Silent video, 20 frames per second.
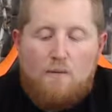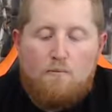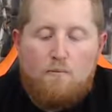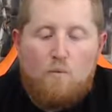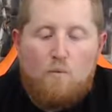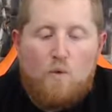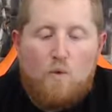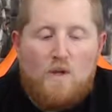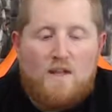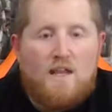
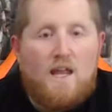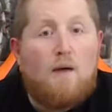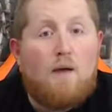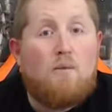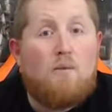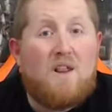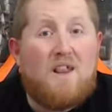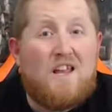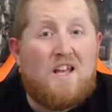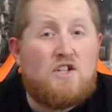what the
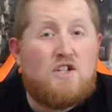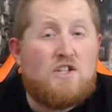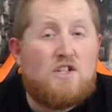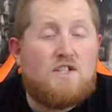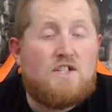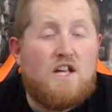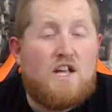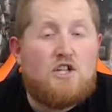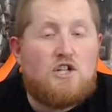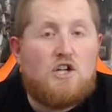emulation
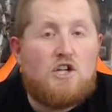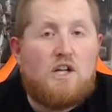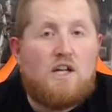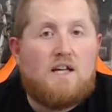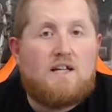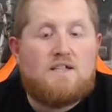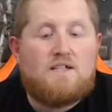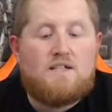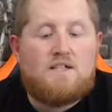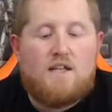station
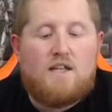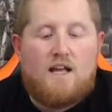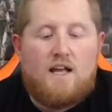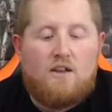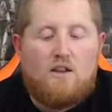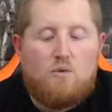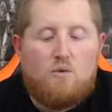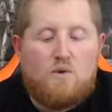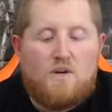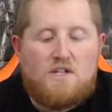is, and
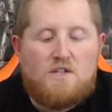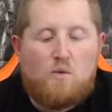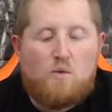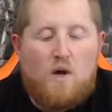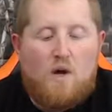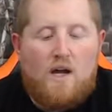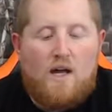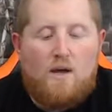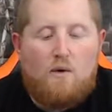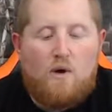the reason
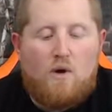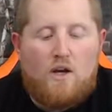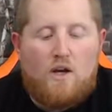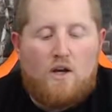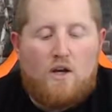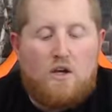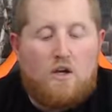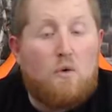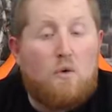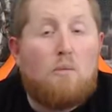why I wanted to
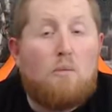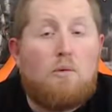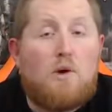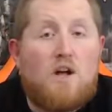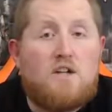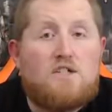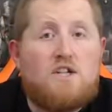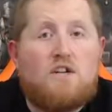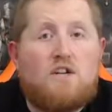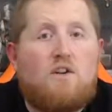do a
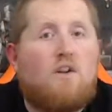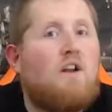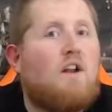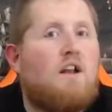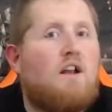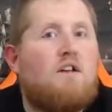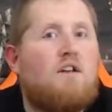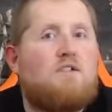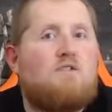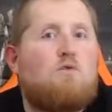project on it,
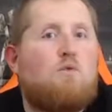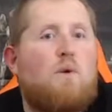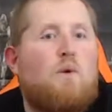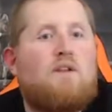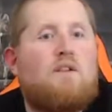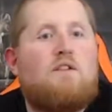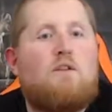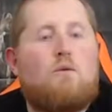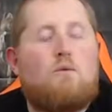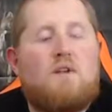is
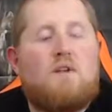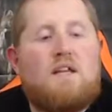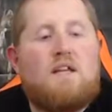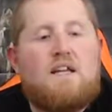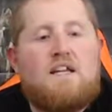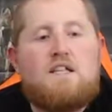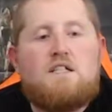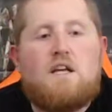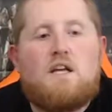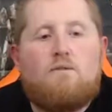with the
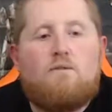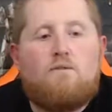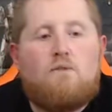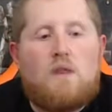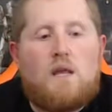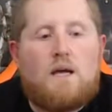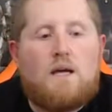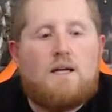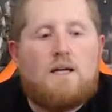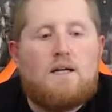release of
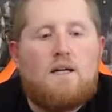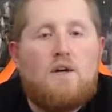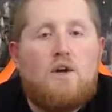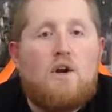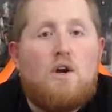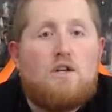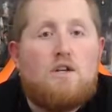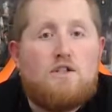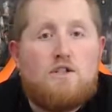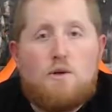the
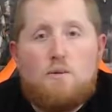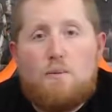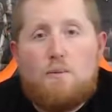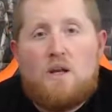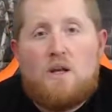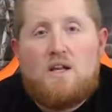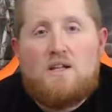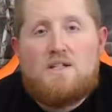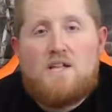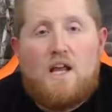Super
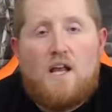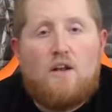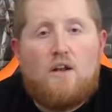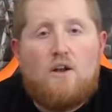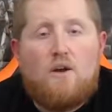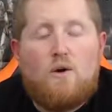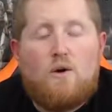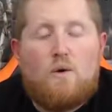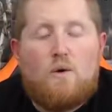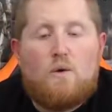
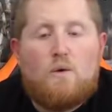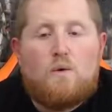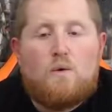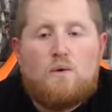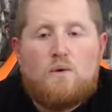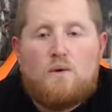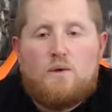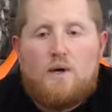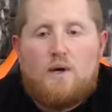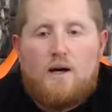Nintendo,
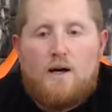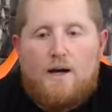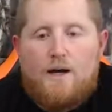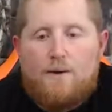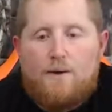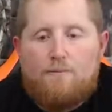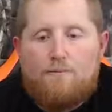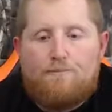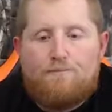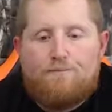
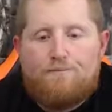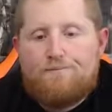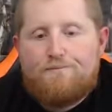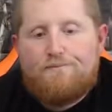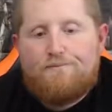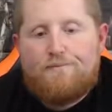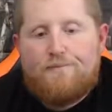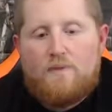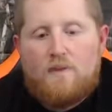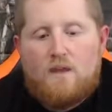
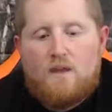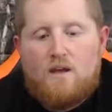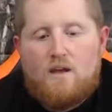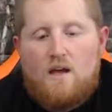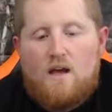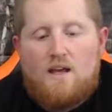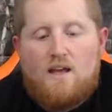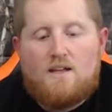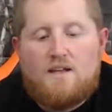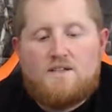
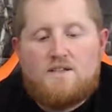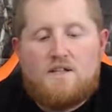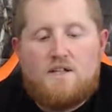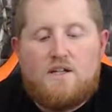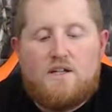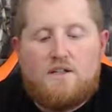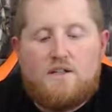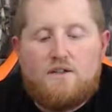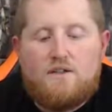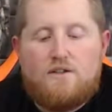I guess
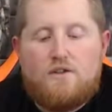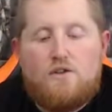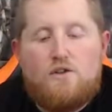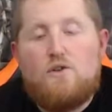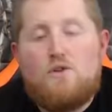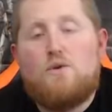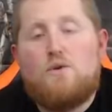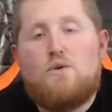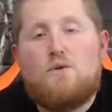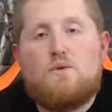the
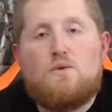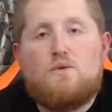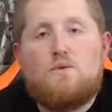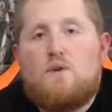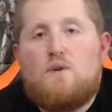new